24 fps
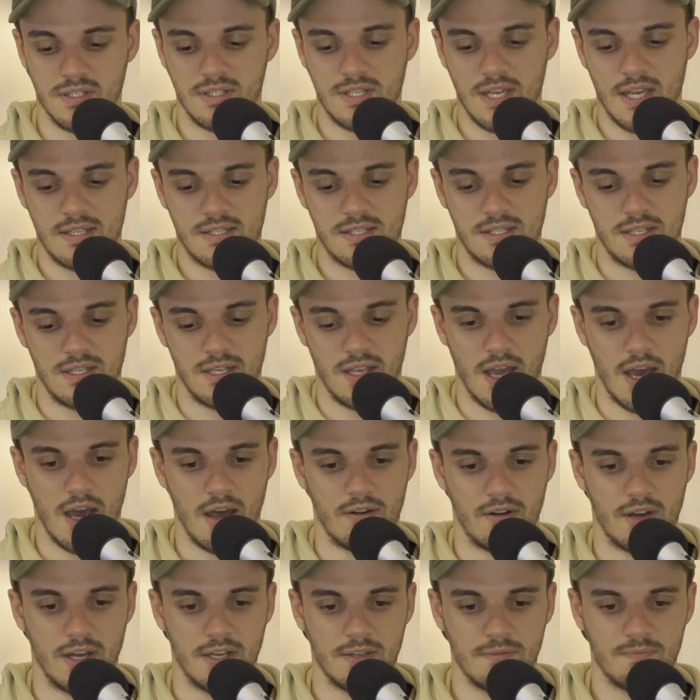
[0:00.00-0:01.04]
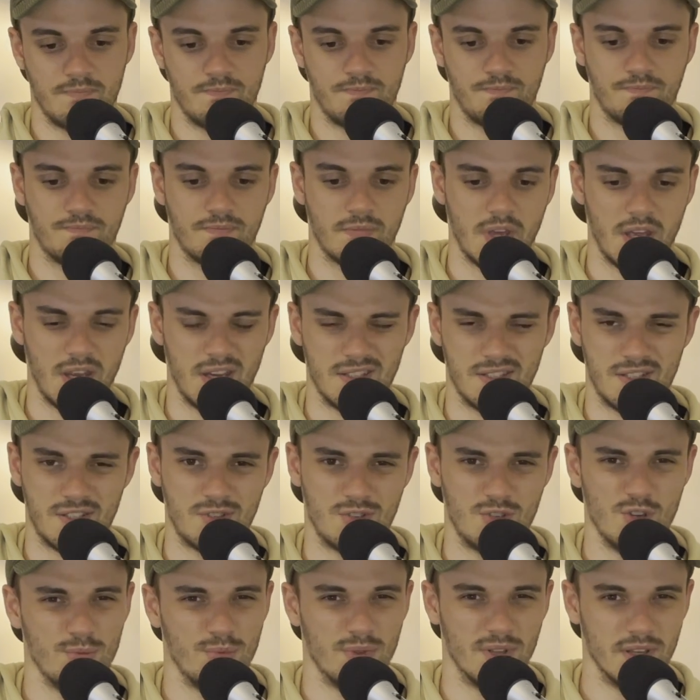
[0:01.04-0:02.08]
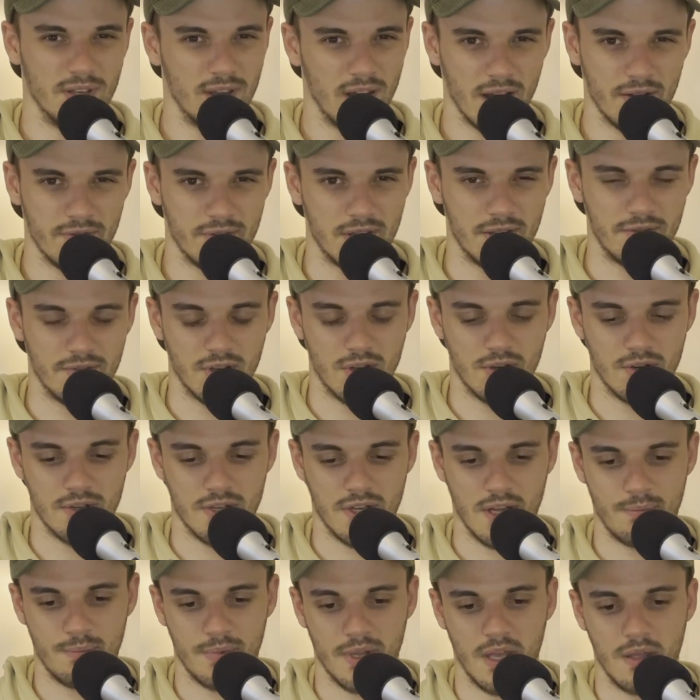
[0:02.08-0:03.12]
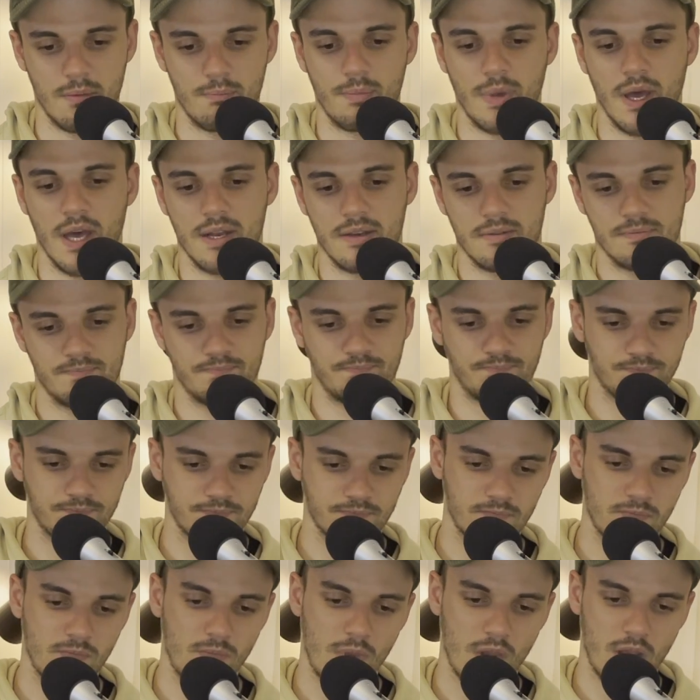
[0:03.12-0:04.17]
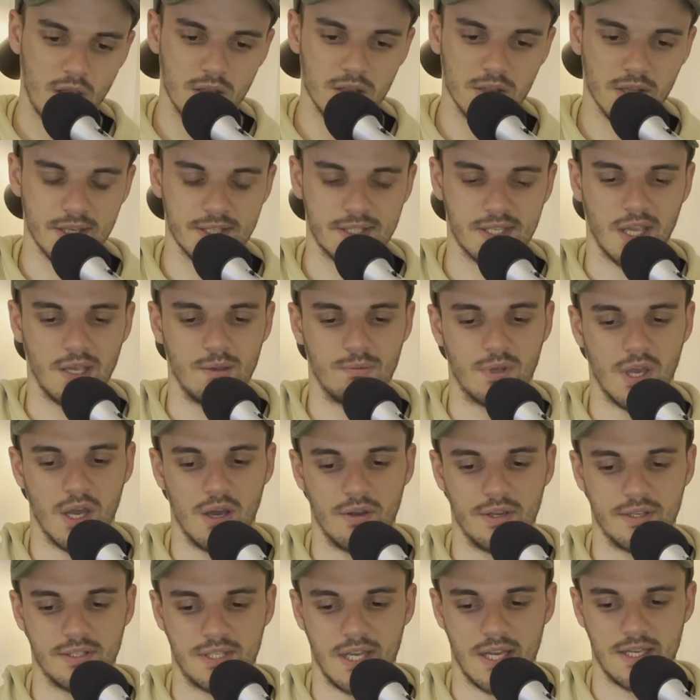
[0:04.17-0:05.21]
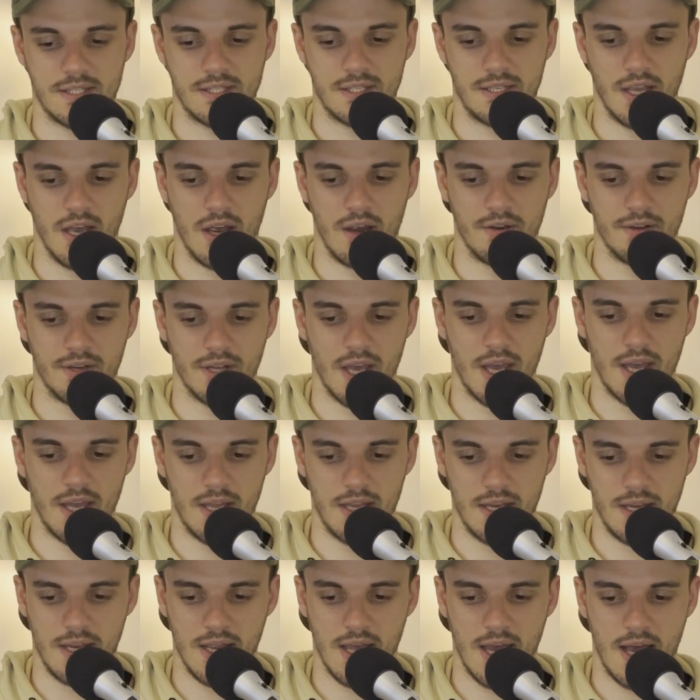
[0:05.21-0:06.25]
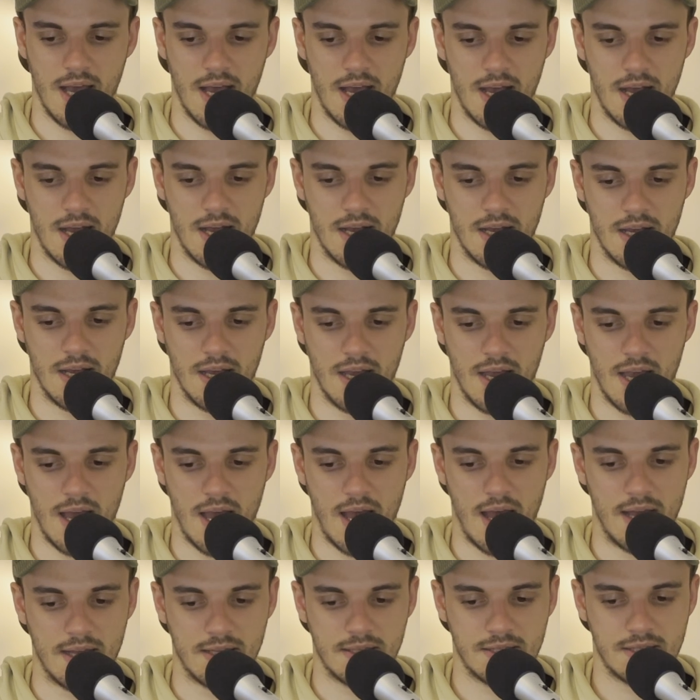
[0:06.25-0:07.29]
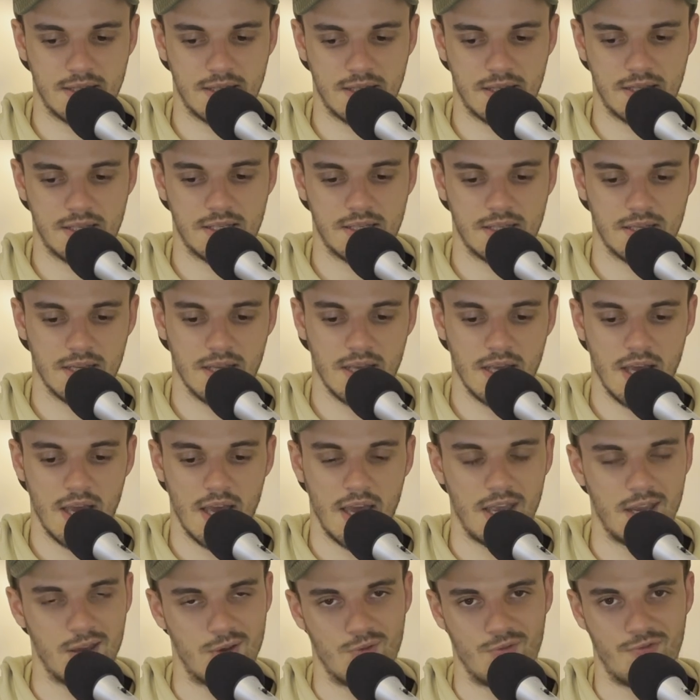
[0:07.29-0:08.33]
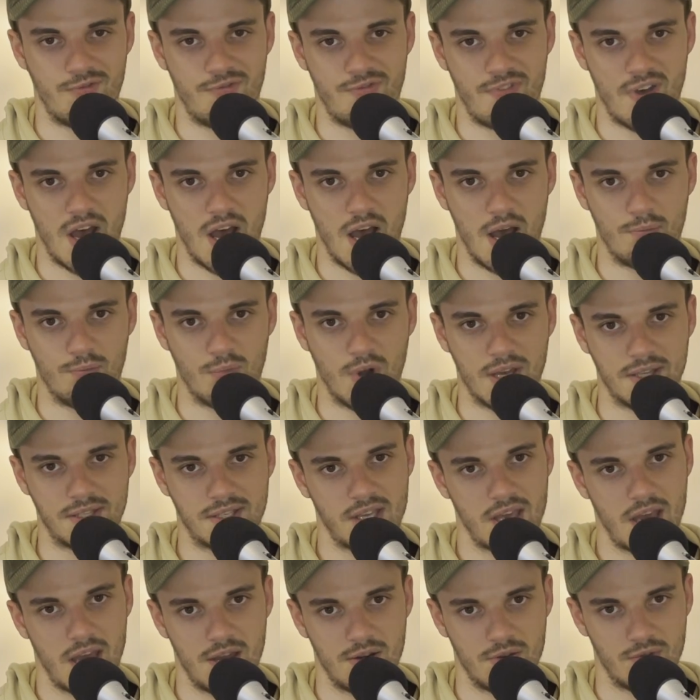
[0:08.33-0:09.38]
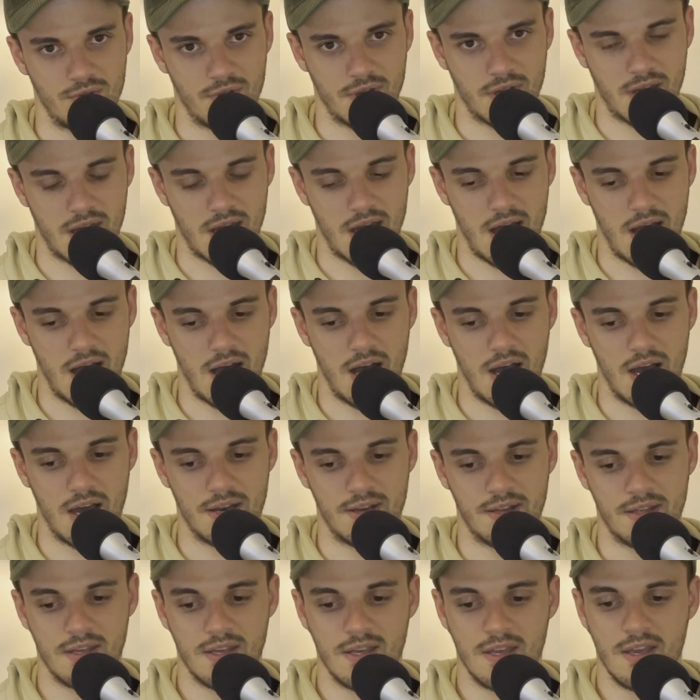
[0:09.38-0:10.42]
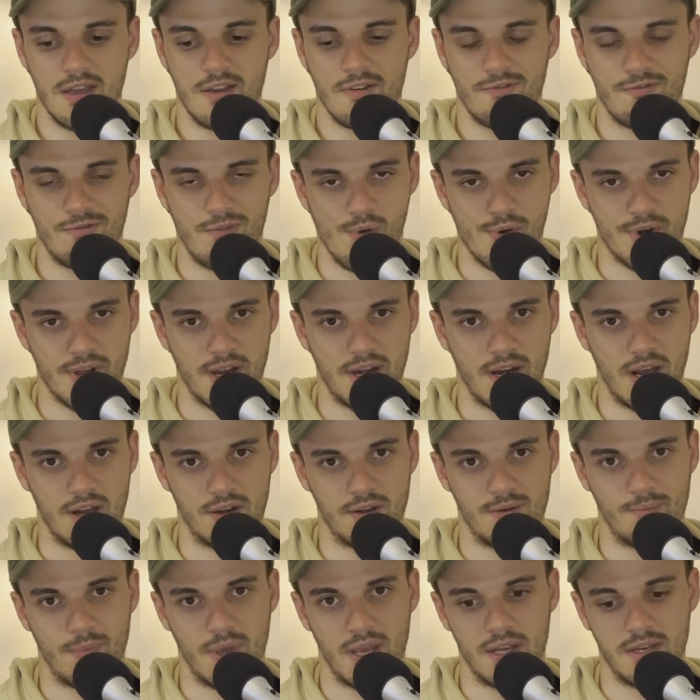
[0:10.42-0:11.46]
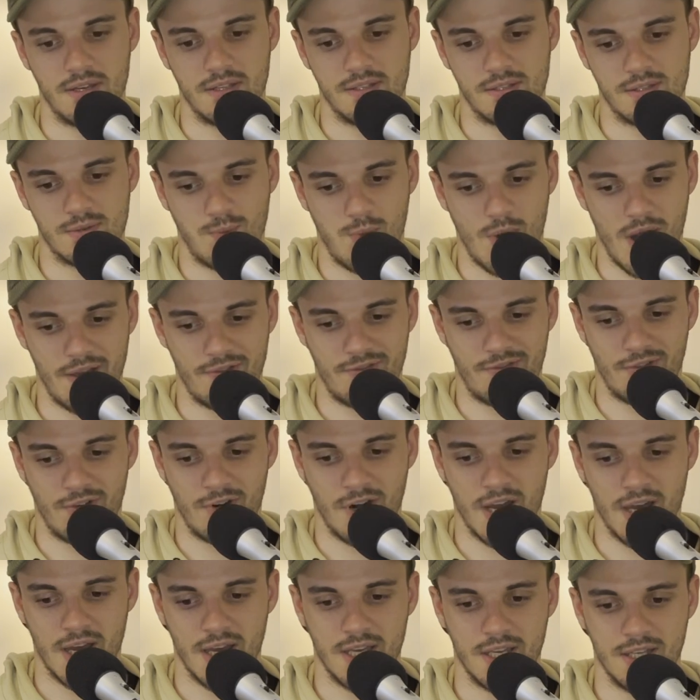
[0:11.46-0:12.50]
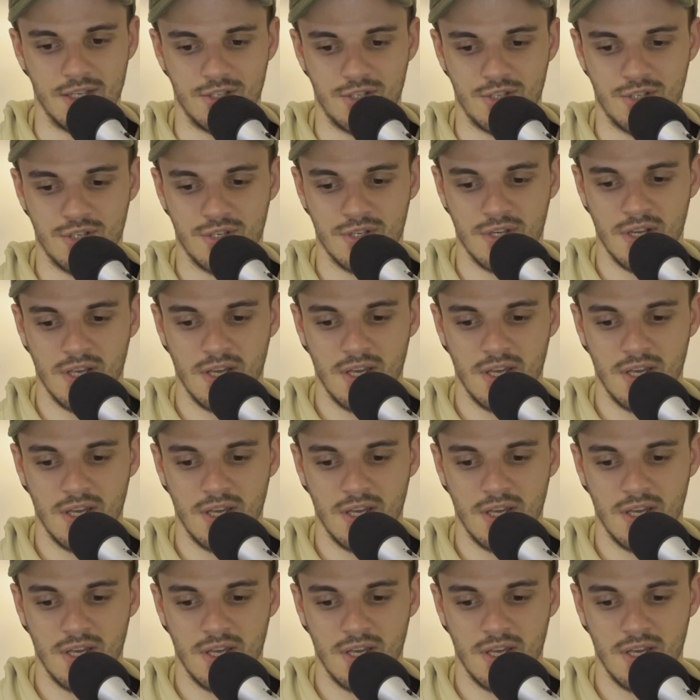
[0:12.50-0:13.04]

Tatt's Tiara, and stupidly, I haven't even got it up yet, but let's keep going. Tatt's Tiara Day at Eagle Farm, race 8 on the card, 1,400 metres, way for age.